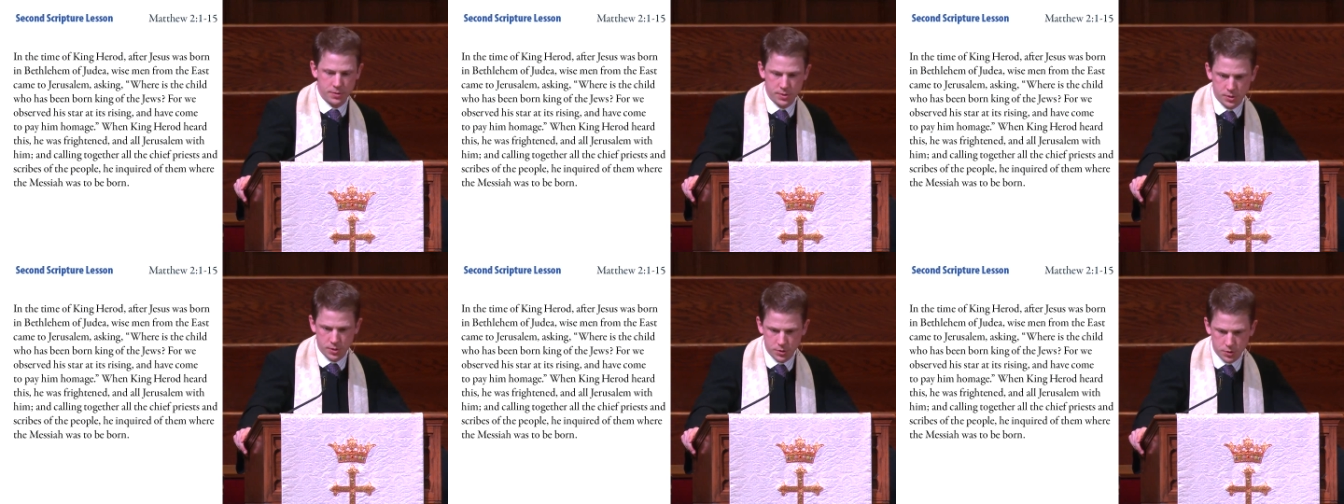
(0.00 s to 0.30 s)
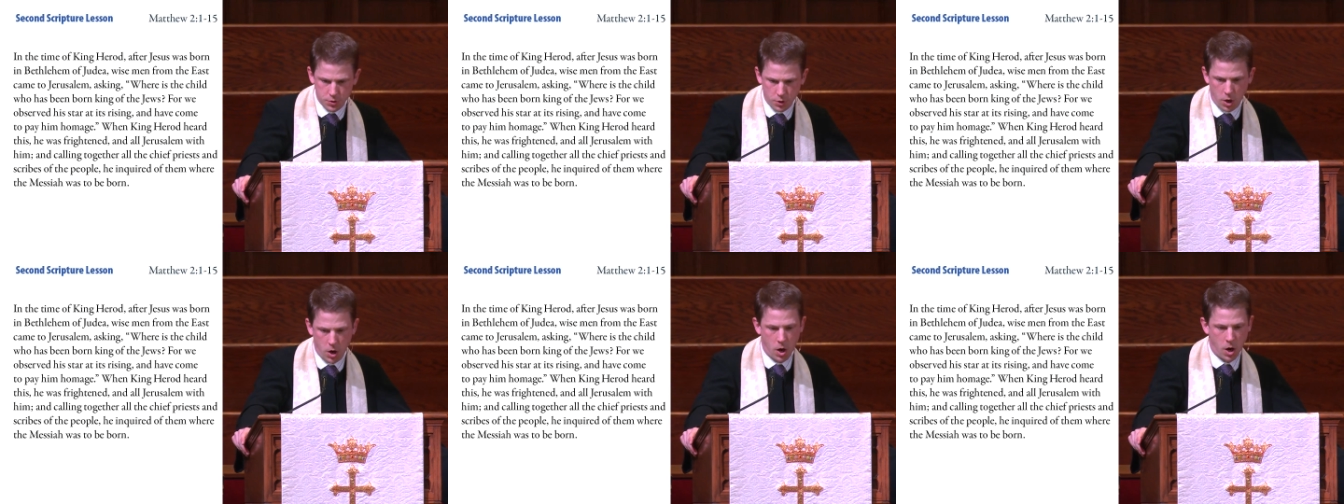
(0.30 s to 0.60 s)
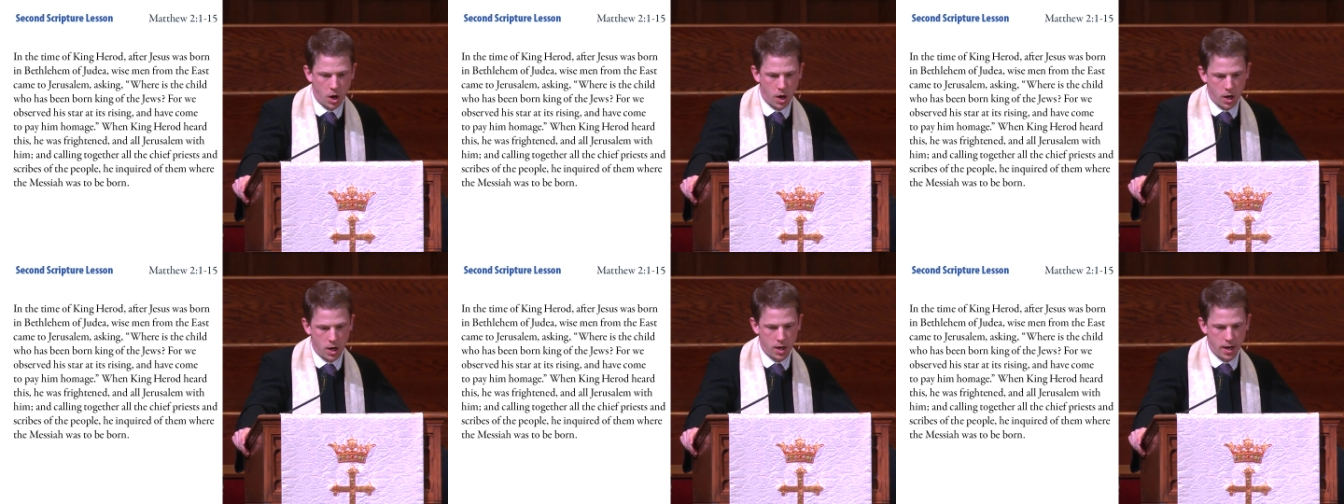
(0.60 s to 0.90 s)

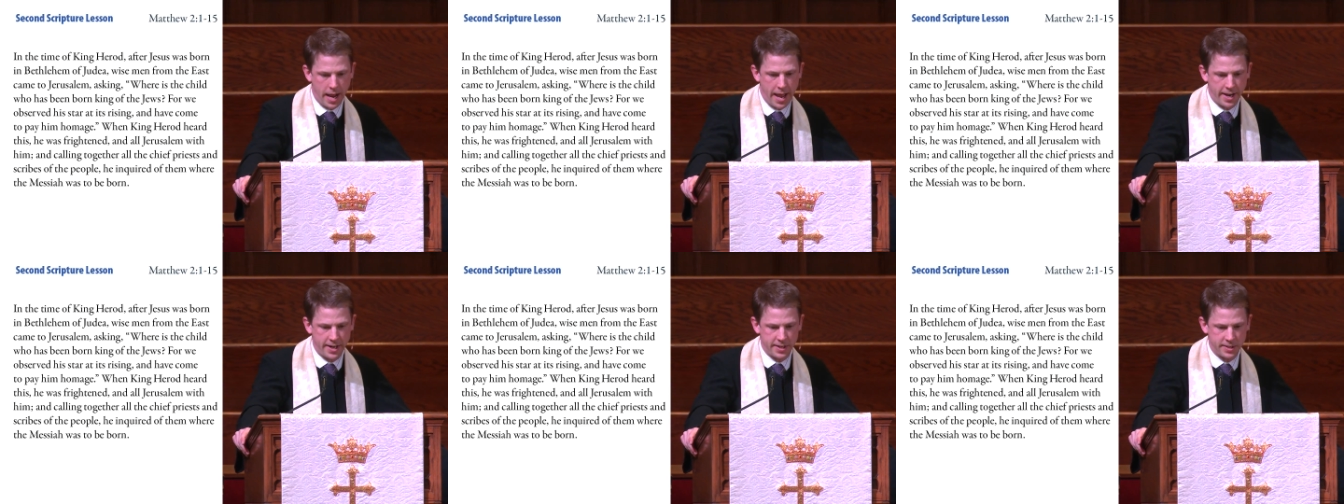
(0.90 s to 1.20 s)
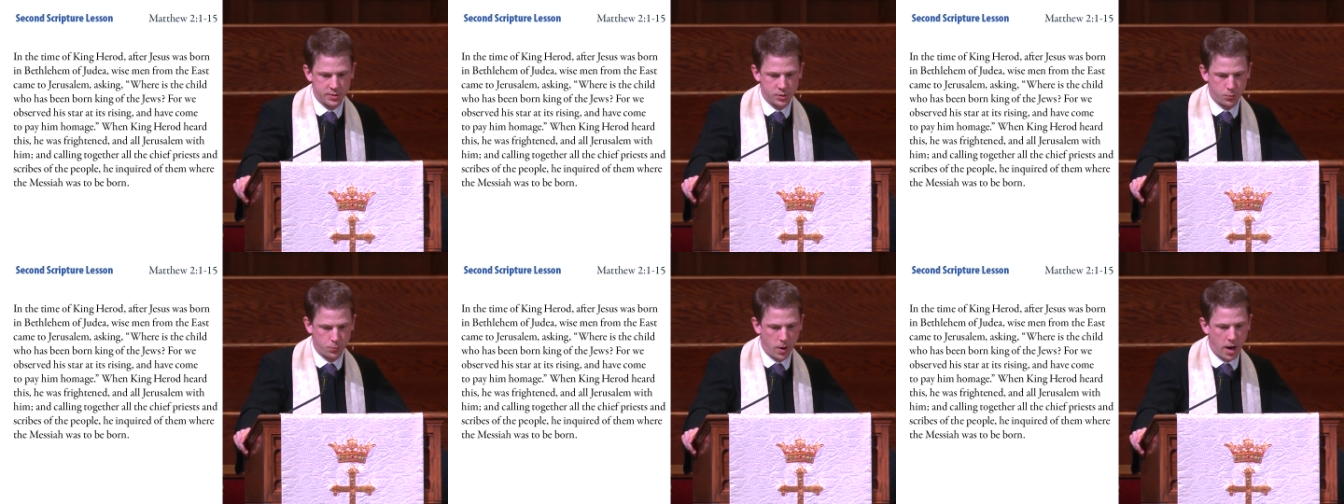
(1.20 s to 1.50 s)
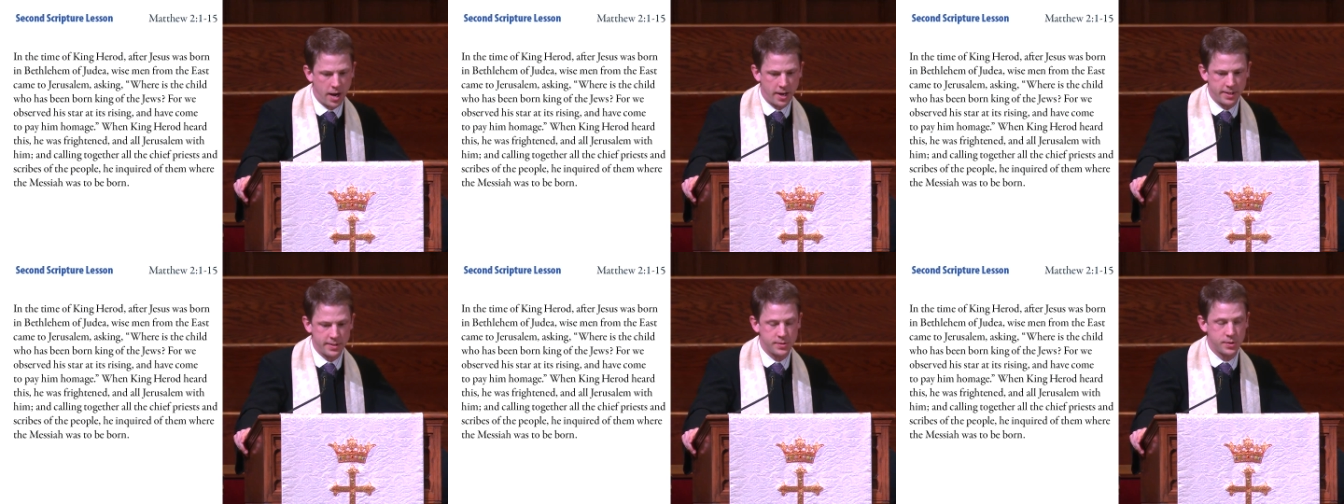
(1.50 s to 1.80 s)
star at its
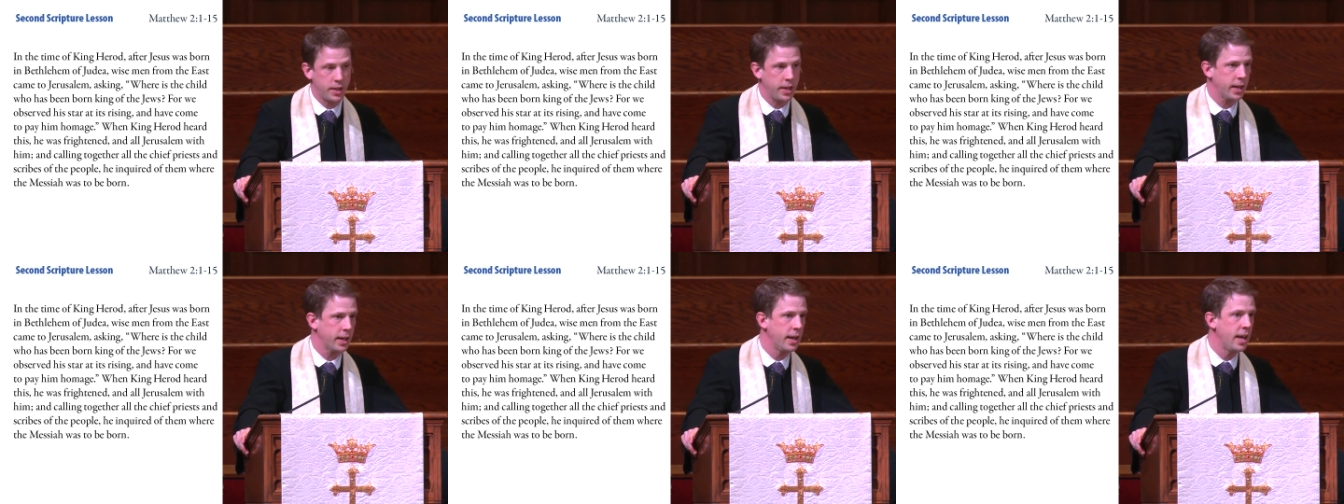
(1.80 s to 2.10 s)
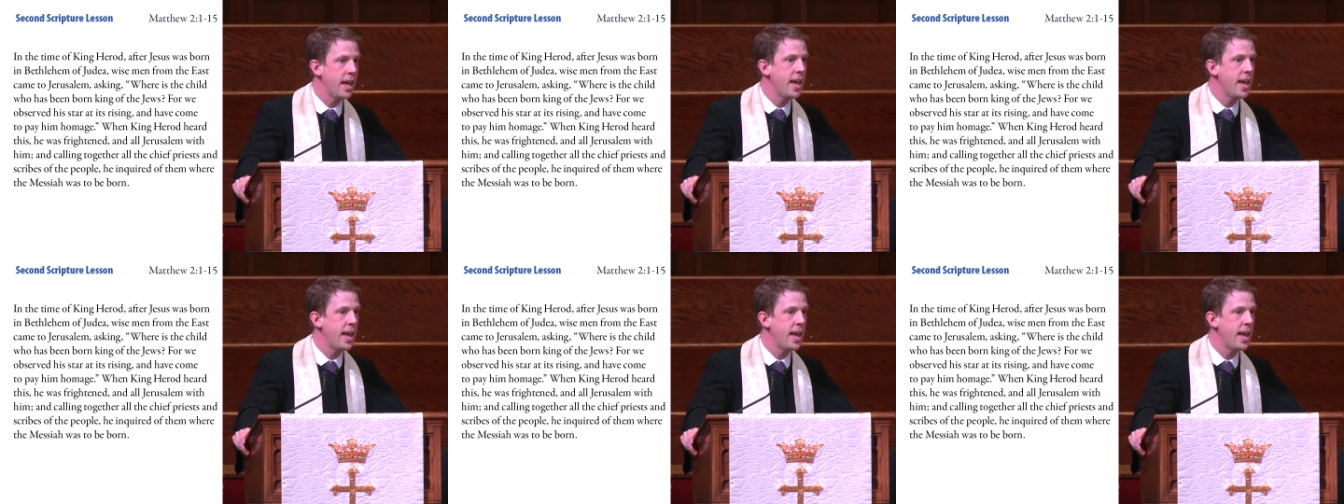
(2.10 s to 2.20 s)
rising